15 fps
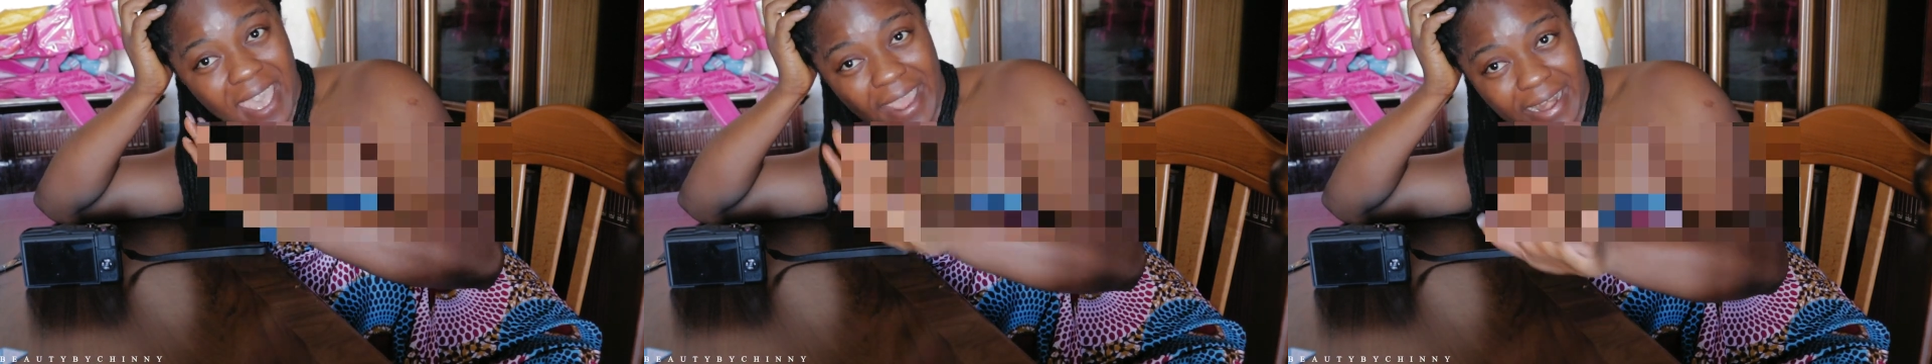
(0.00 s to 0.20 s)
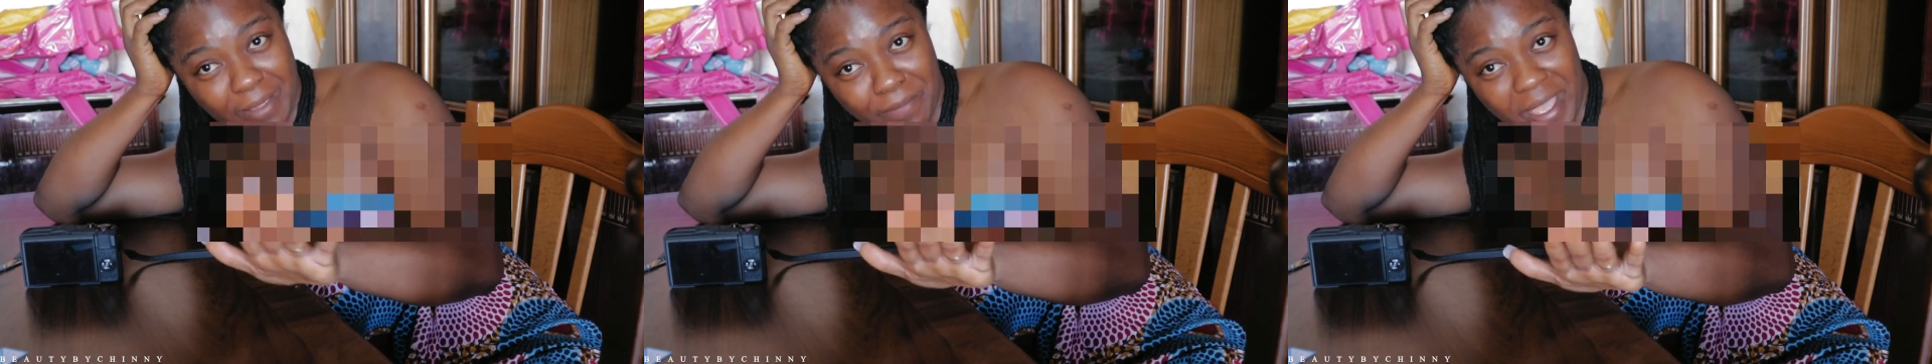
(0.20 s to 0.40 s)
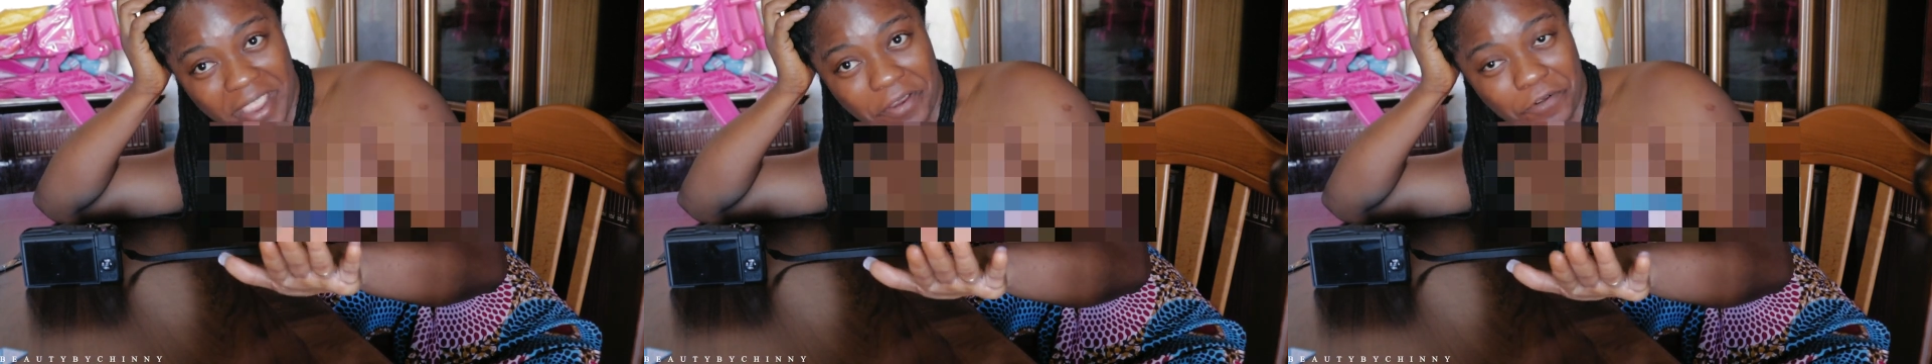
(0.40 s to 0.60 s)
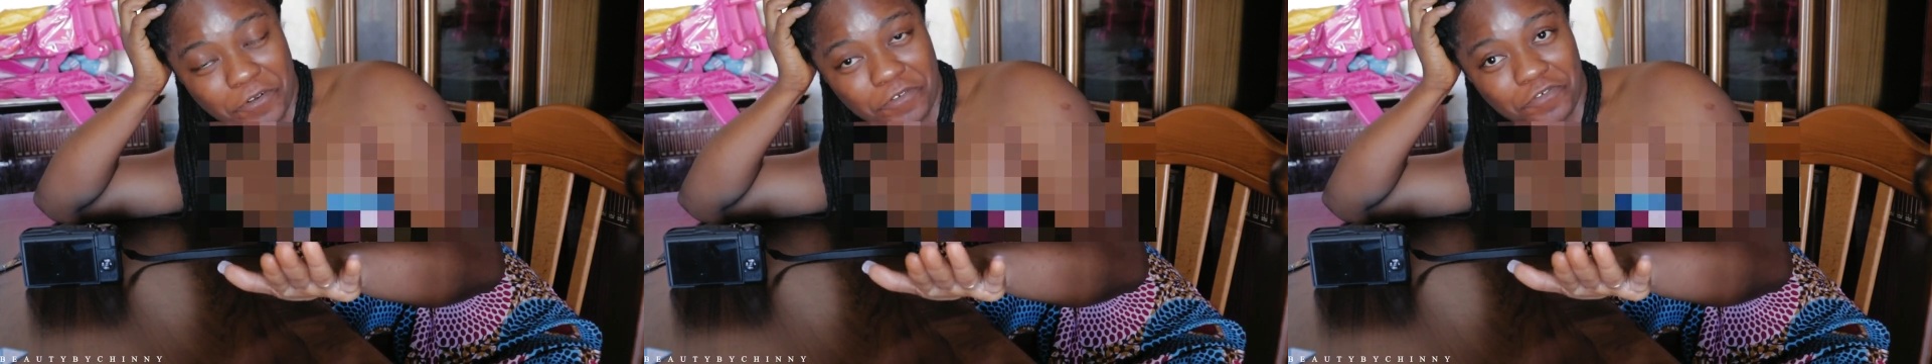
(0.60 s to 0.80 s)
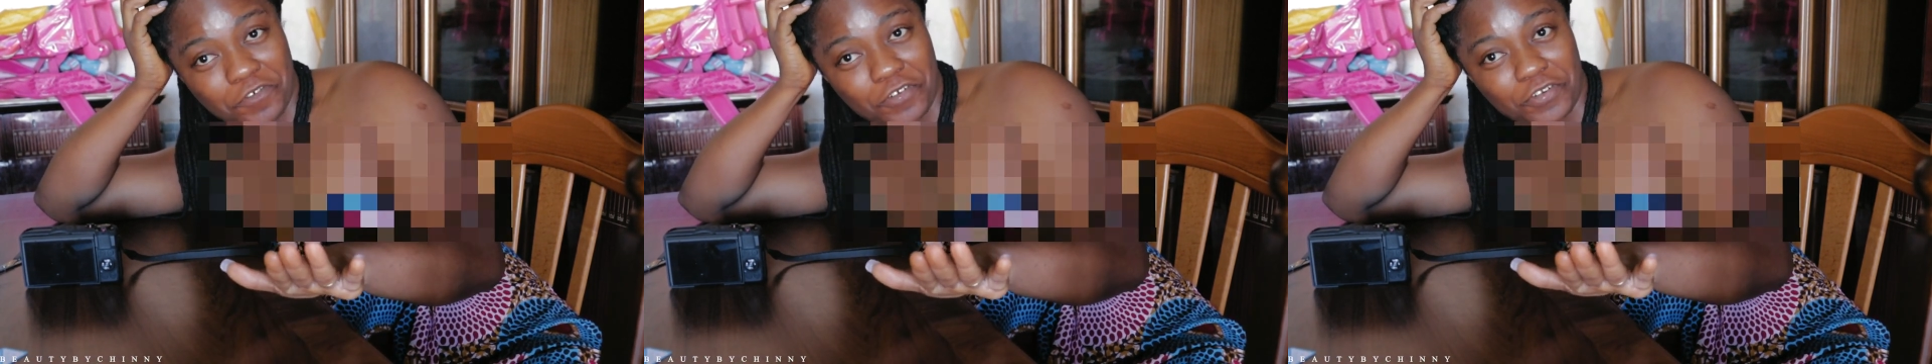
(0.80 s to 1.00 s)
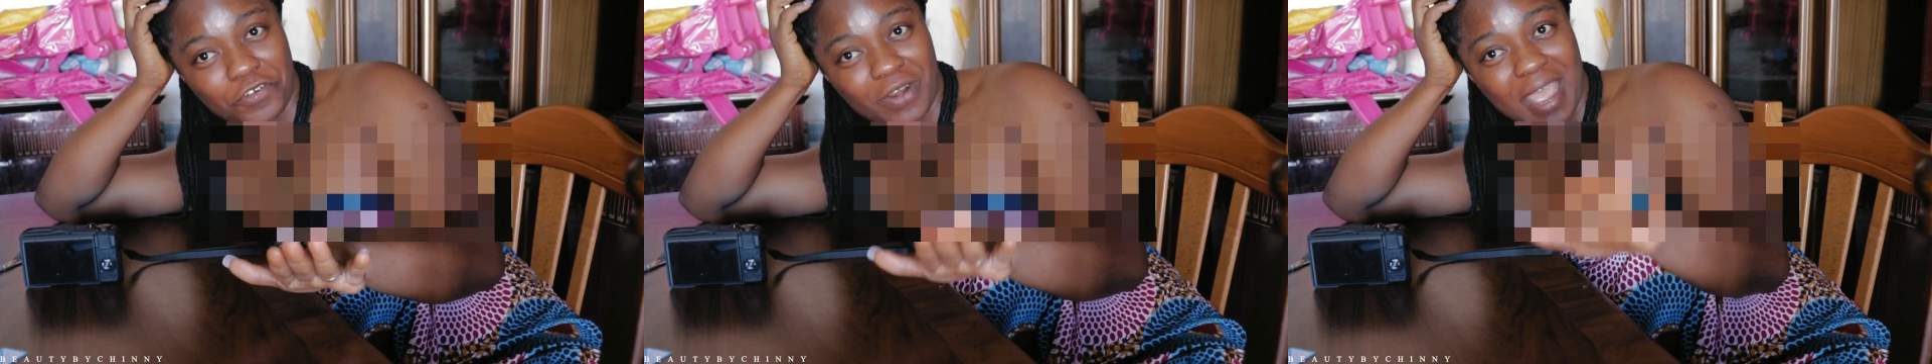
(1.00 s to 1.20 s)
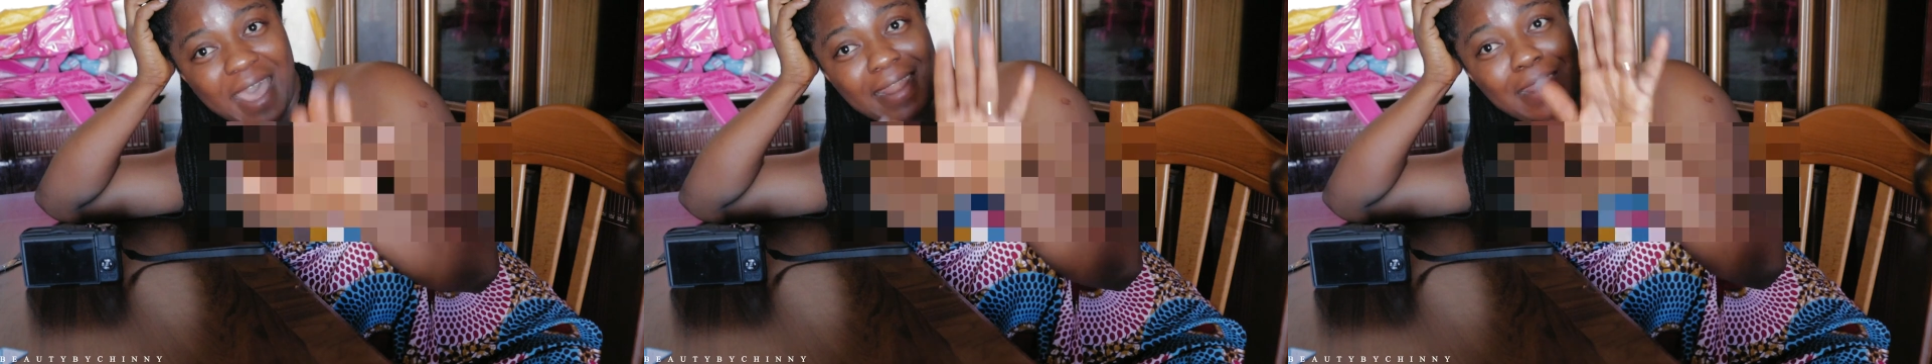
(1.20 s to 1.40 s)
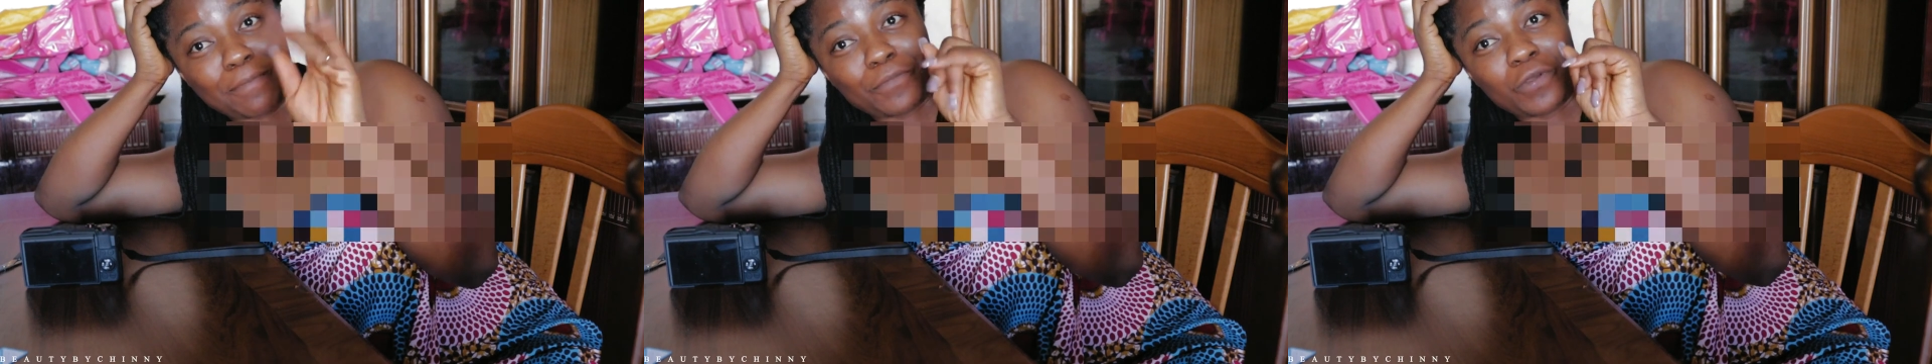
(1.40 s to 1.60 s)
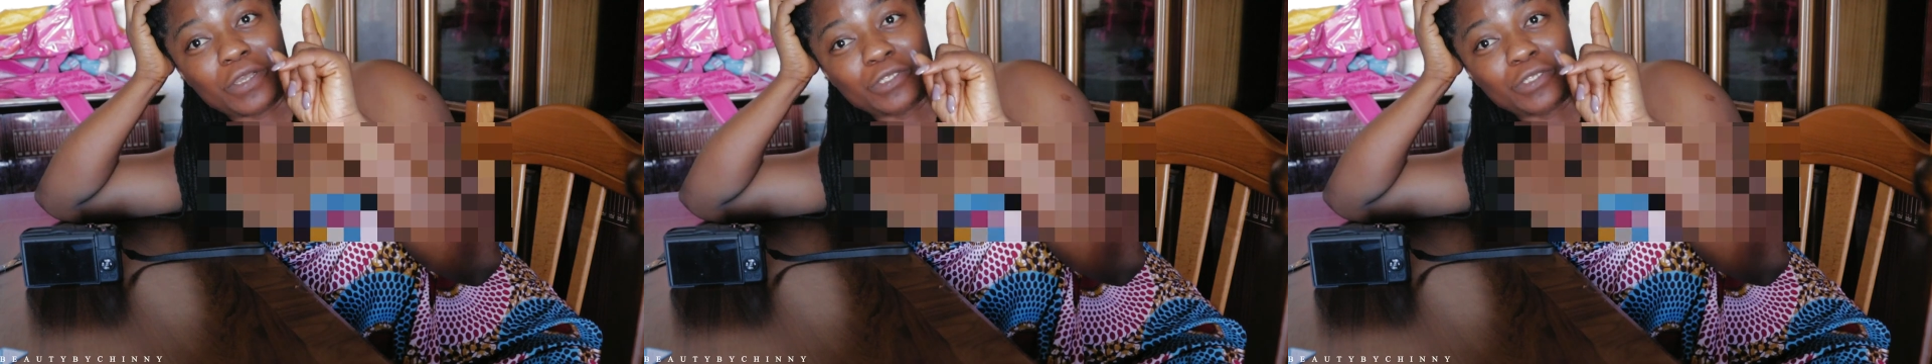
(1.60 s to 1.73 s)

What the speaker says: any microphone and I'm